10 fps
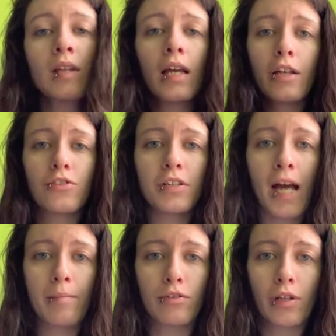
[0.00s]
History
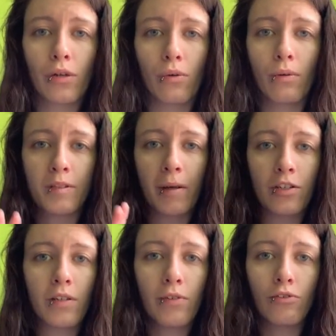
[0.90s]
tab is really cool,
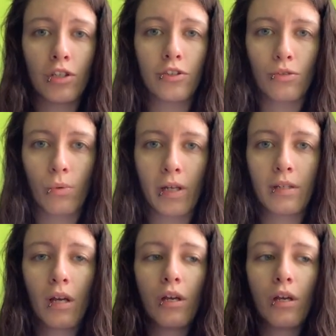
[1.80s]
especially if you just joined.